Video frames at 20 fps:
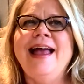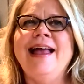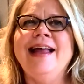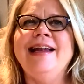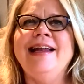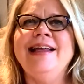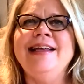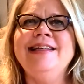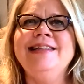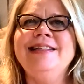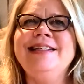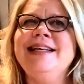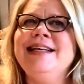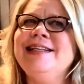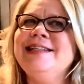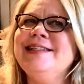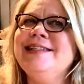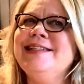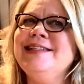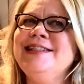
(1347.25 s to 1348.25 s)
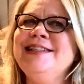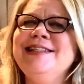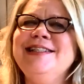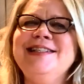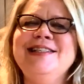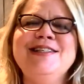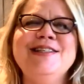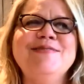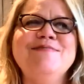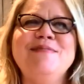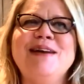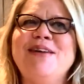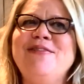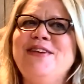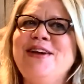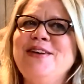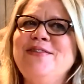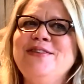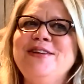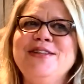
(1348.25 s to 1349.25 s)
And he says, my
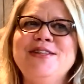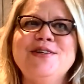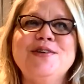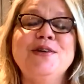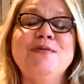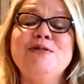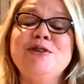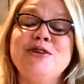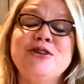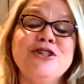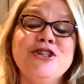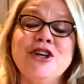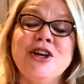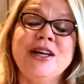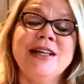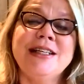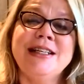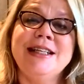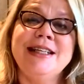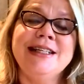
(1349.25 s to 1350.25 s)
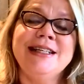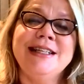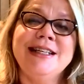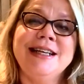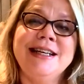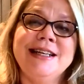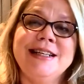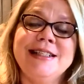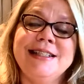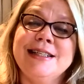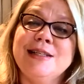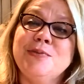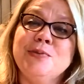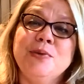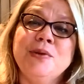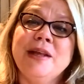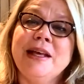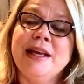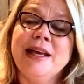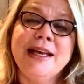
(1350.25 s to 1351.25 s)
favorite scripture is John 10:10. It says,
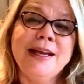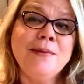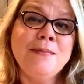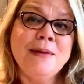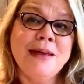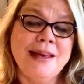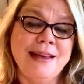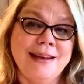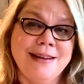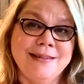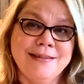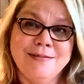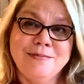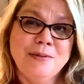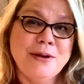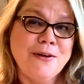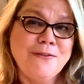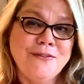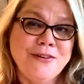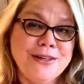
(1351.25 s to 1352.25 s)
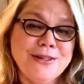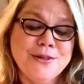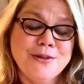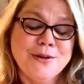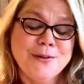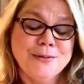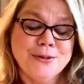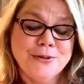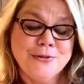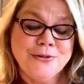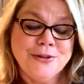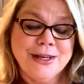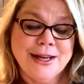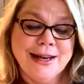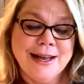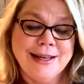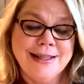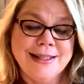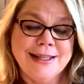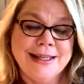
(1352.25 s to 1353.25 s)
we're the enemy. Perfect scripture for
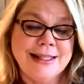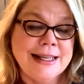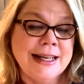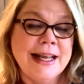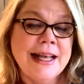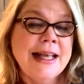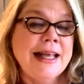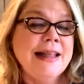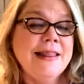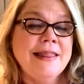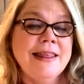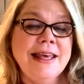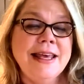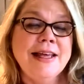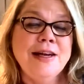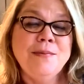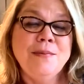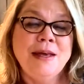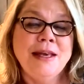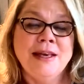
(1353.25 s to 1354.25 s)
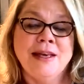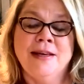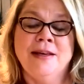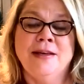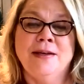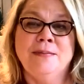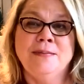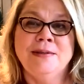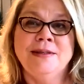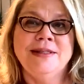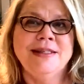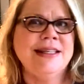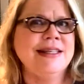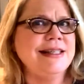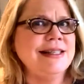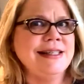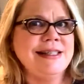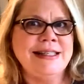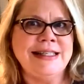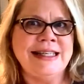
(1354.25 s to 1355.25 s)
today's lesson. The enemy comes to
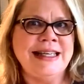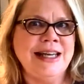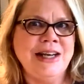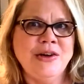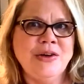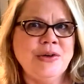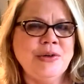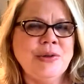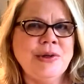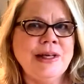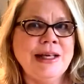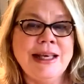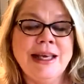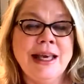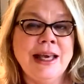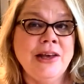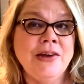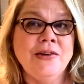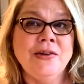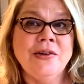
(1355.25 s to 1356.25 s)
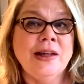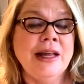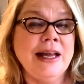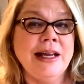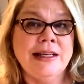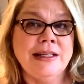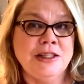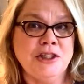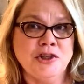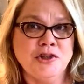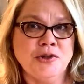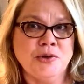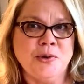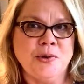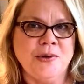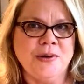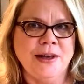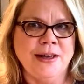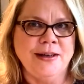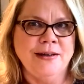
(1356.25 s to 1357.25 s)
steal, kill, and
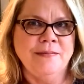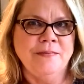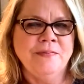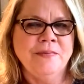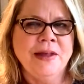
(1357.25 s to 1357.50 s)
destroy.